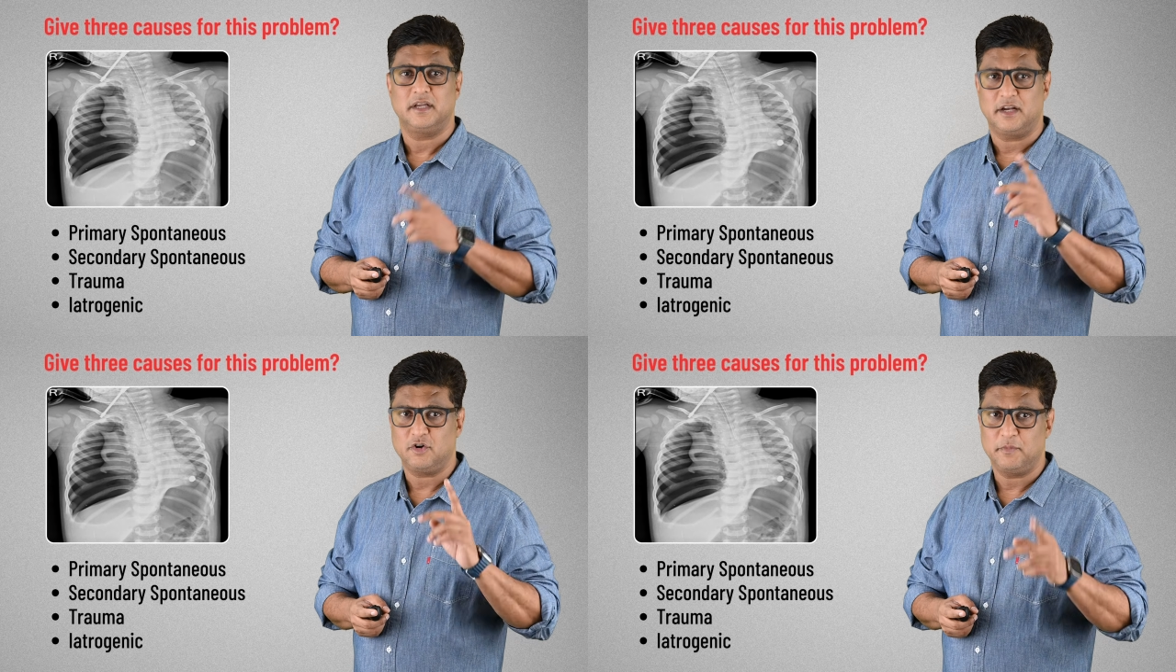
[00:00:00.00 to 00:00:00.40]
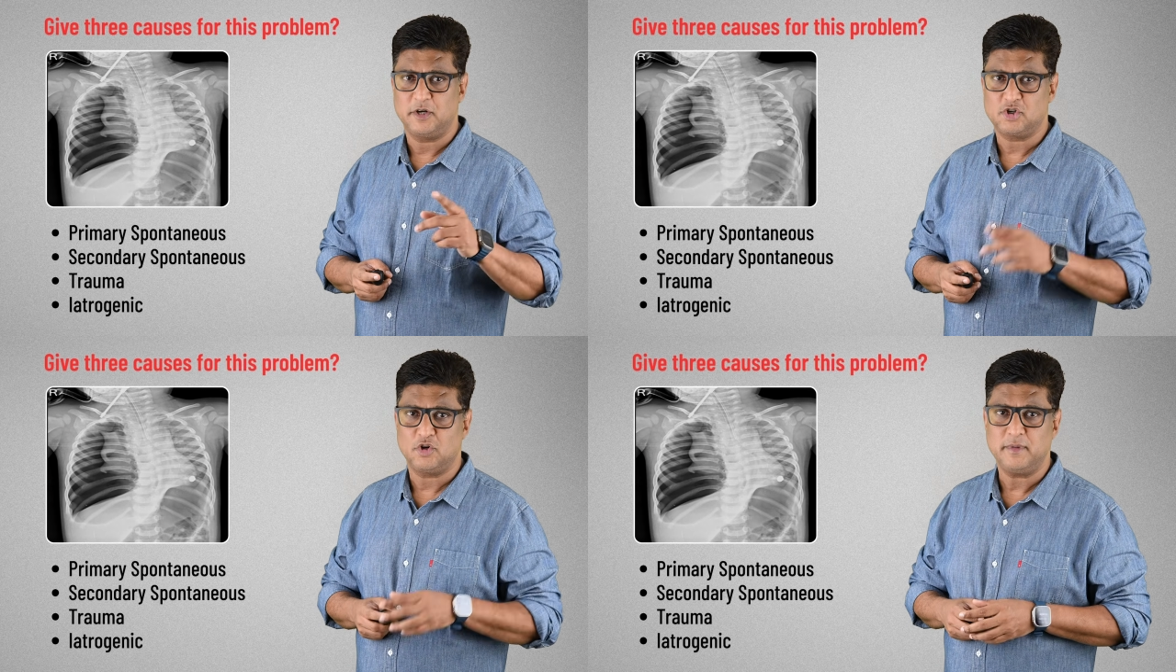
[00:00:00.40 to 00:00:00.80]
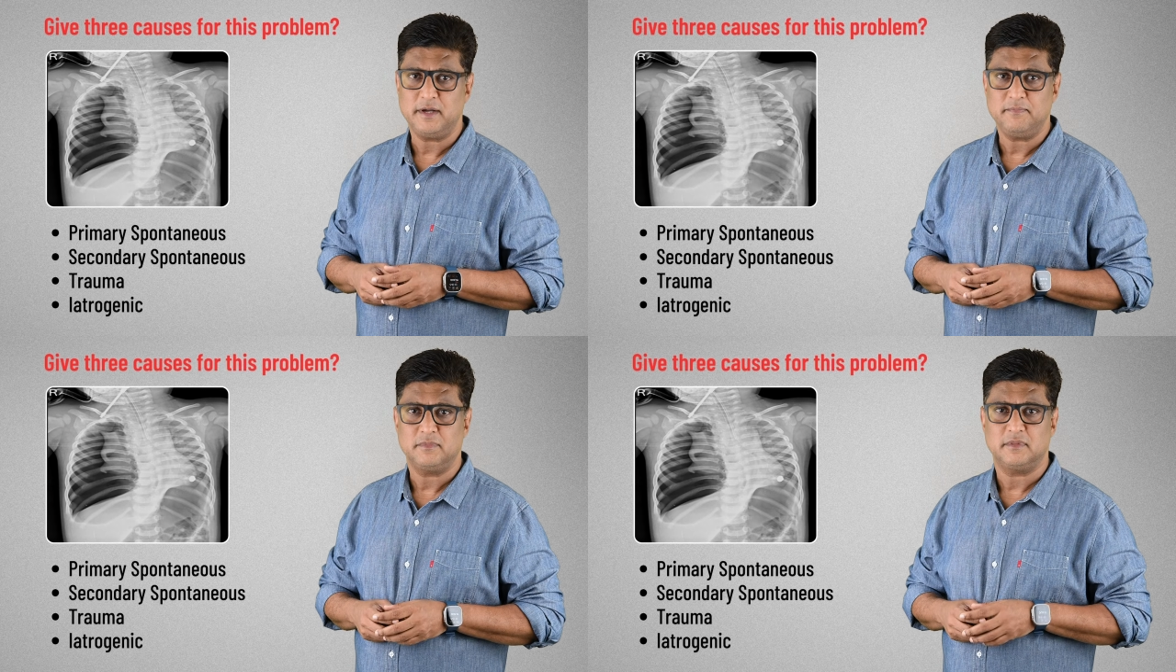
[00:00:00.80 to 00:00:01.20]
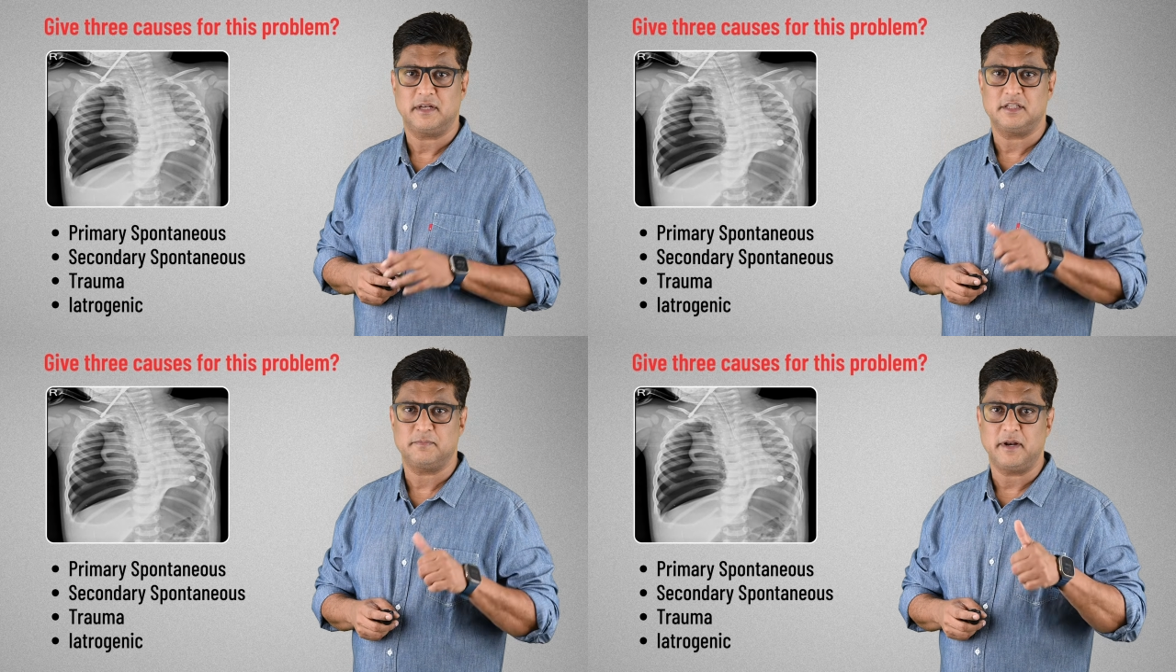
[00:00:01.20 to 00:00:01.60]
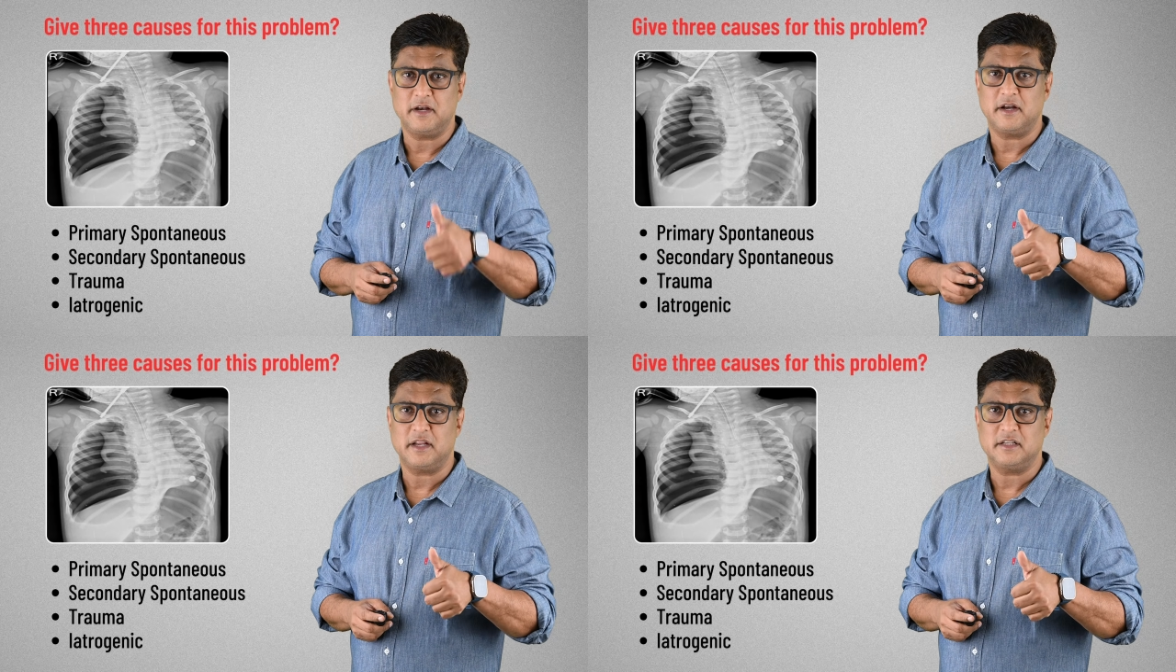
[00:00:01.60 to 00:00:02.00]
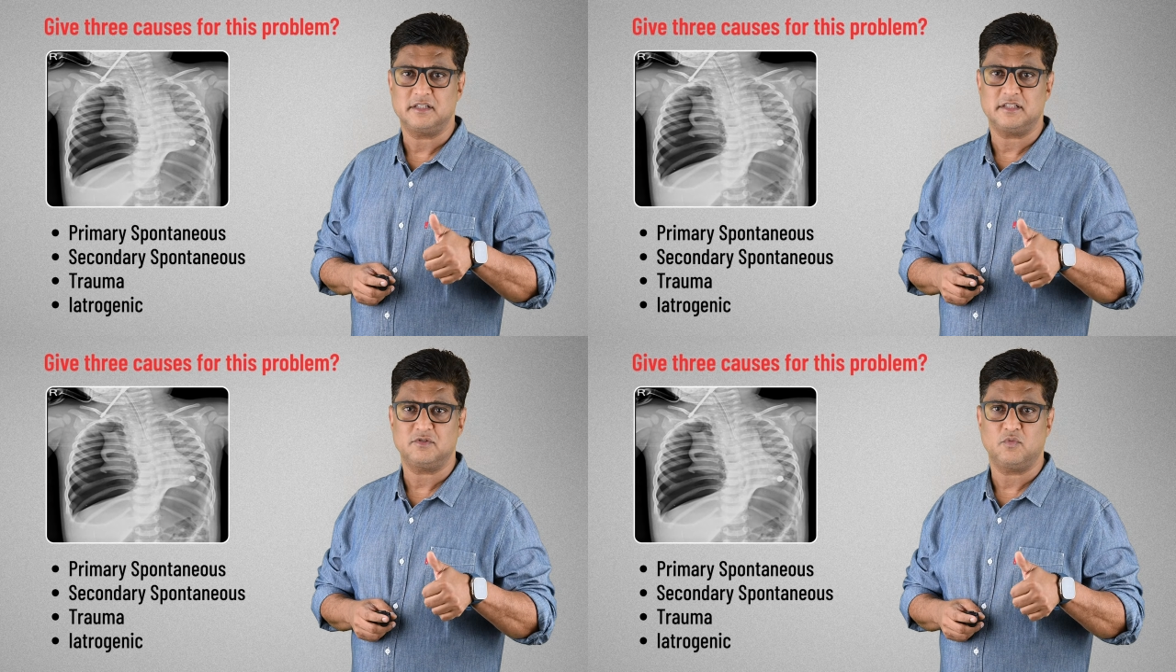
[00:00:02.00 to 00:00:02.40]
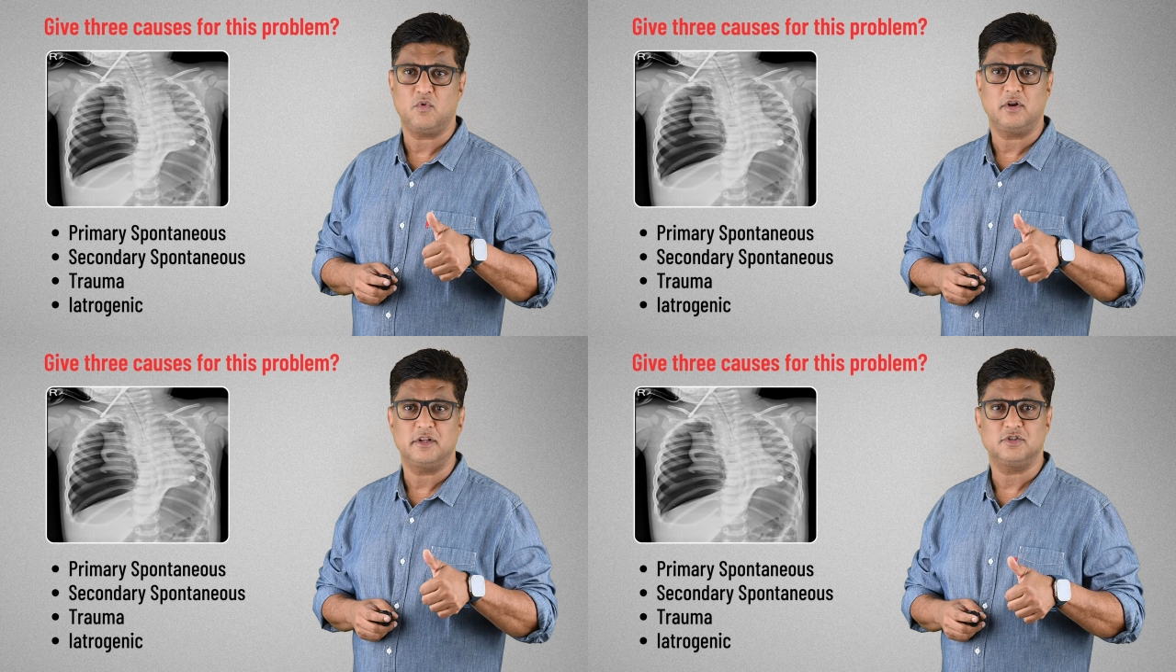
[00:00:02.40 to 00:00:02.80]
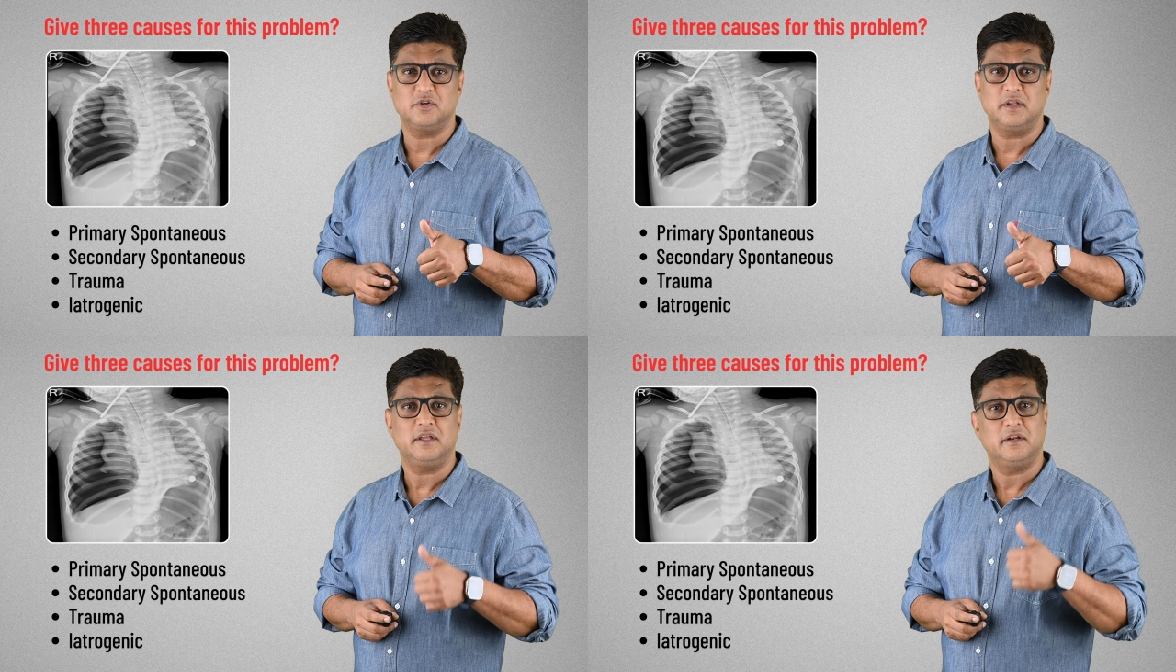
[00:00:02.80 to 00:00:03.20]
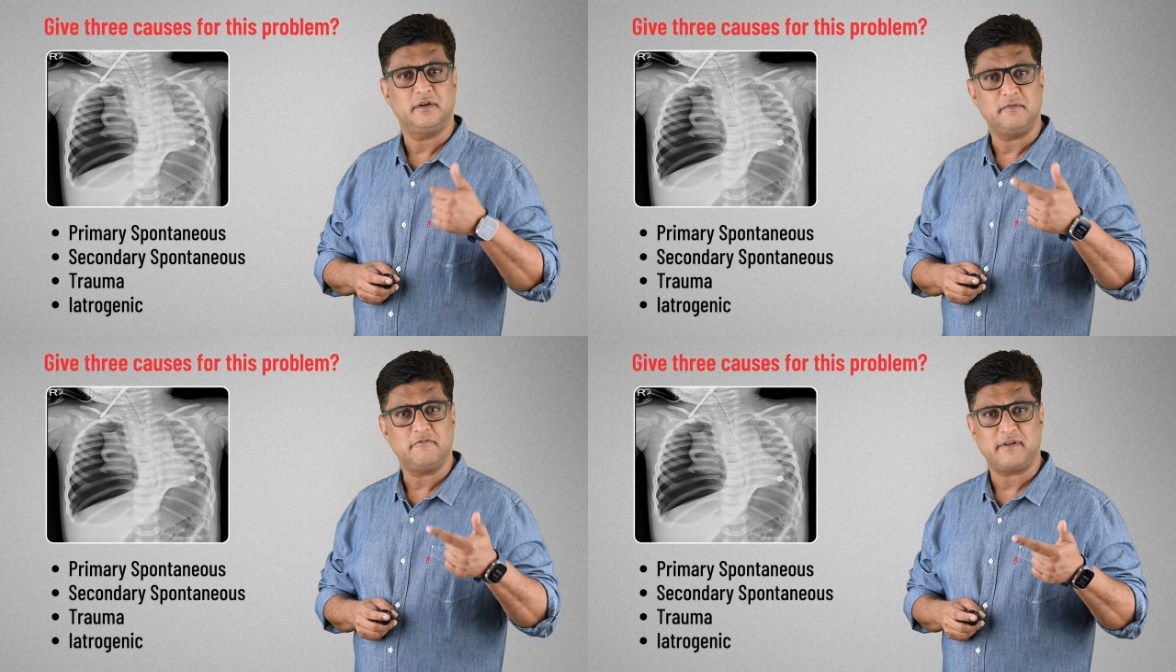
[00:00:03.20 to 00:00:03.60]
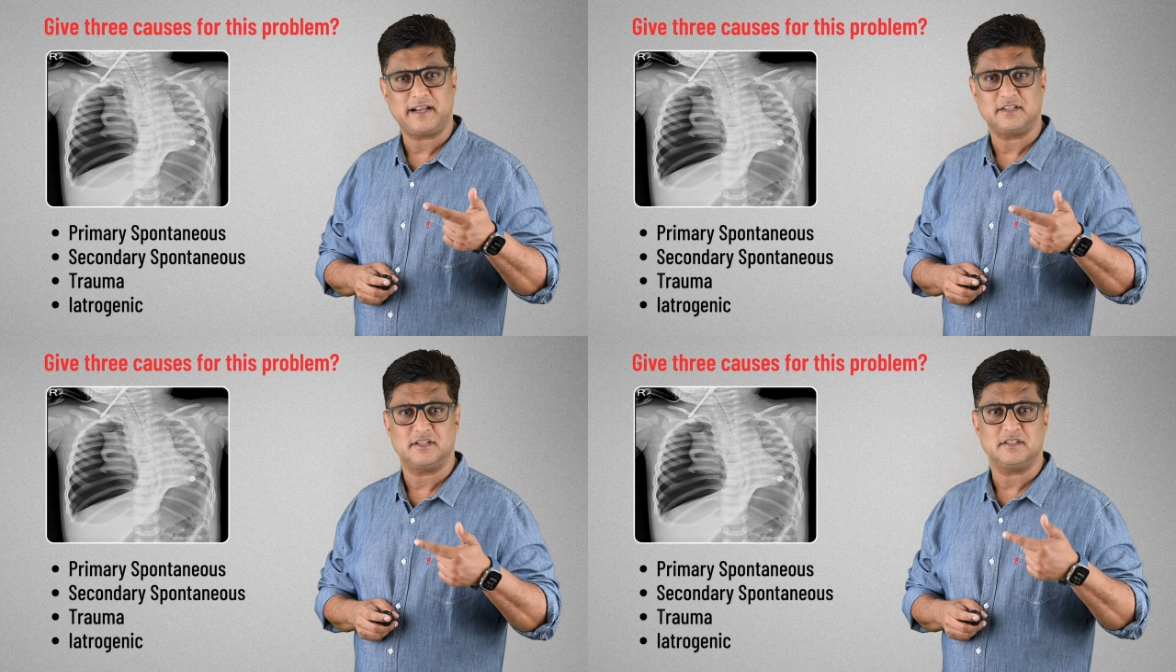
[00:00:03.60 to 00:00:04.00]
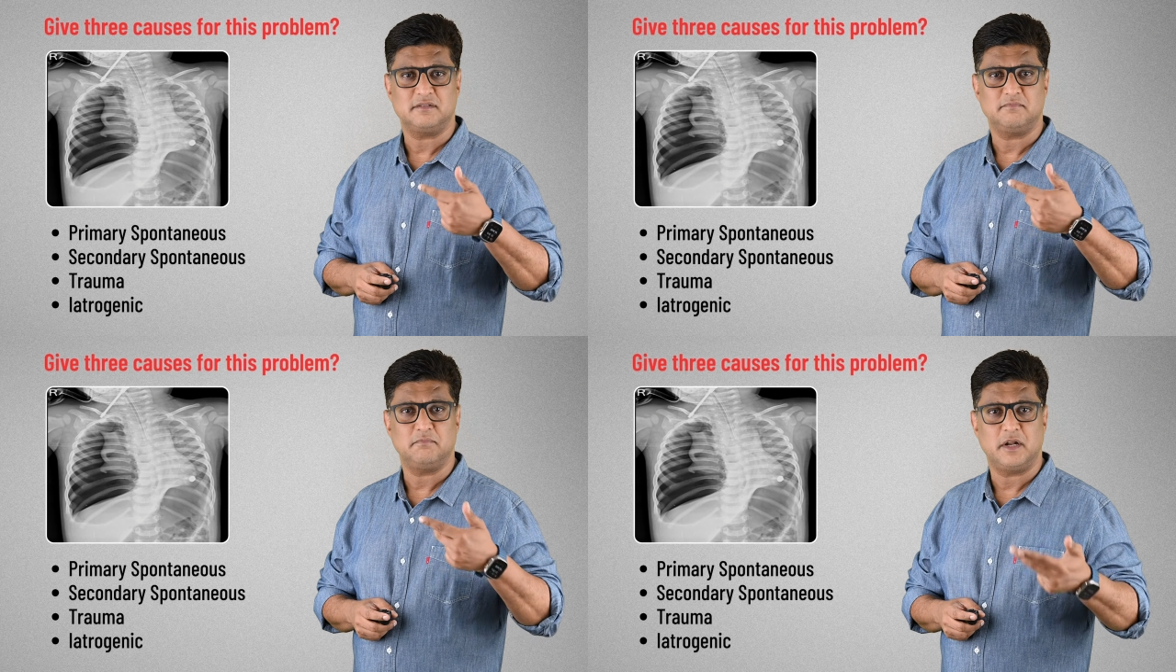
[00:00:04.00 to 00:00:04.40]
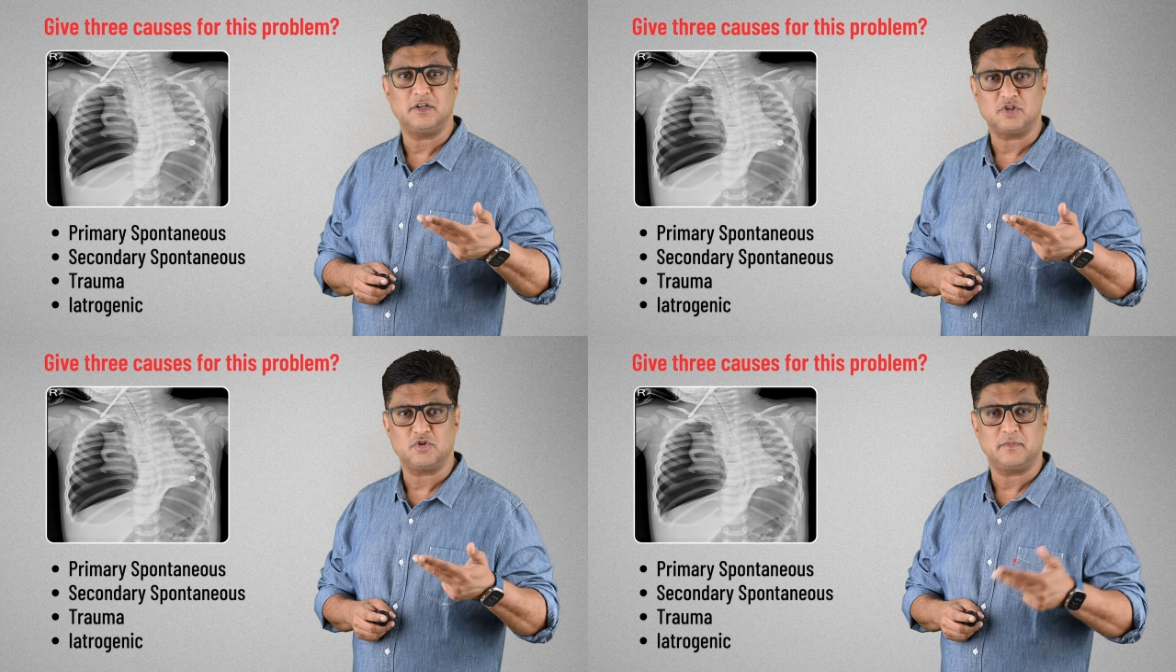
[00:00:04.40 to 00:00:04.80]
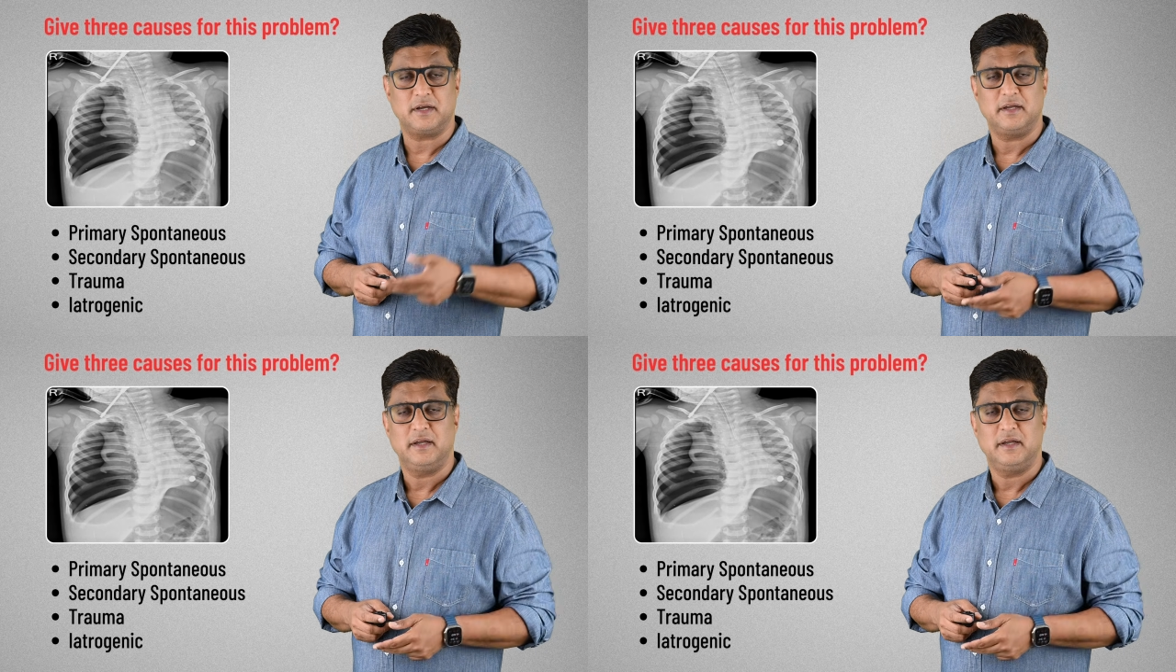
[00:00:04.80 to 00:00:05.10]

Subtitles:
It could be trauma, that is penetrating chest wall injury, rib fractures, blunt trauma.